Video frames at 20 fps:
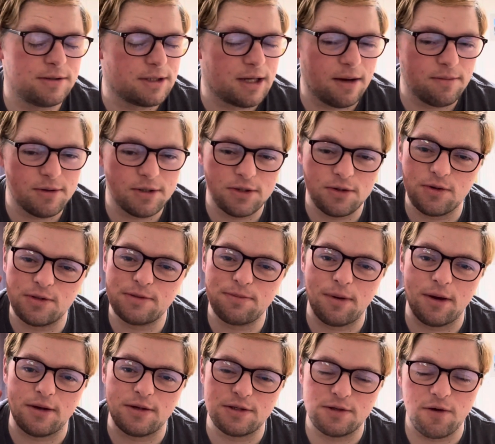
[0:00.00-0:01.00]
Time just goes
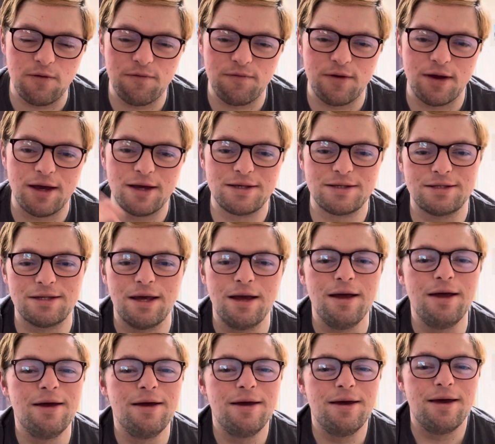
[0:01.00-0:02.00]
by so fast.
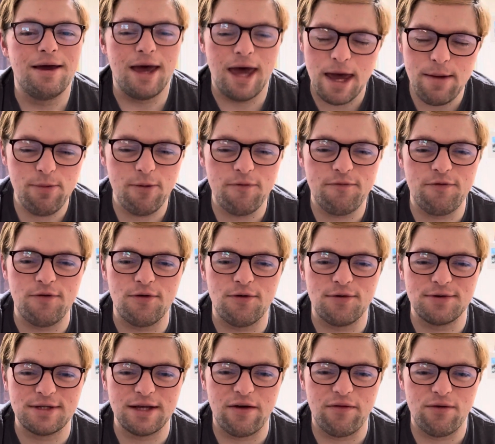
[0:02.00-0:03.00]
April
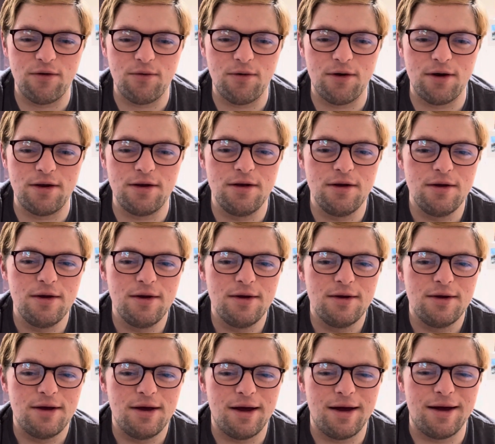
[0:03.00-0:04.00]
Fools, everyone.
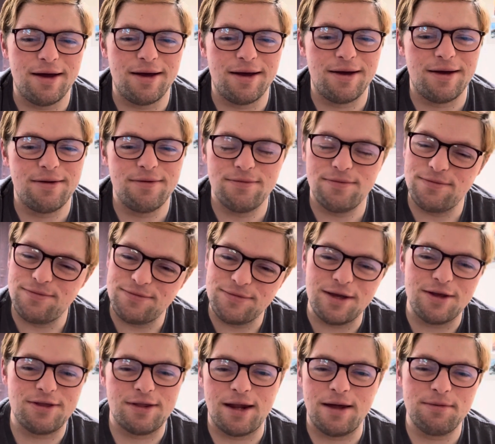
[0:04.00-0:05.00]
Uh,
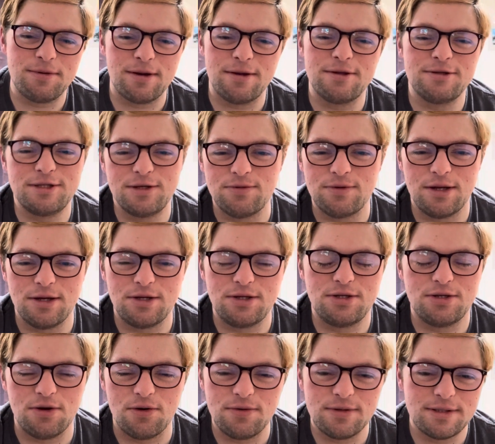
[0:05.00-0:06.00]
not that I'm going to do any
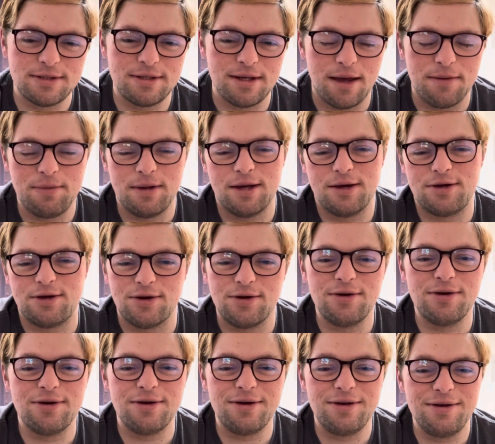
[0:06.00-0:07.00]
jokes. I mean, I
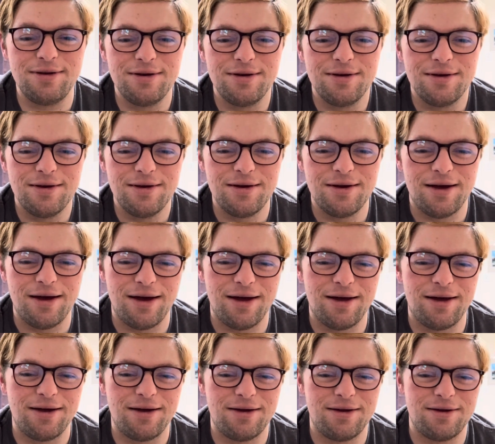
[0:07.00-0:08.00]
could.
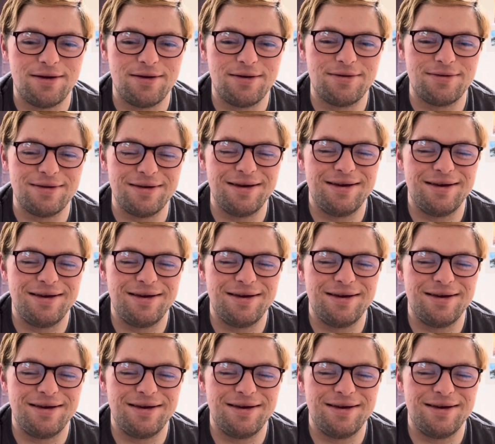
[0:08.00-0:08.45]
Uh,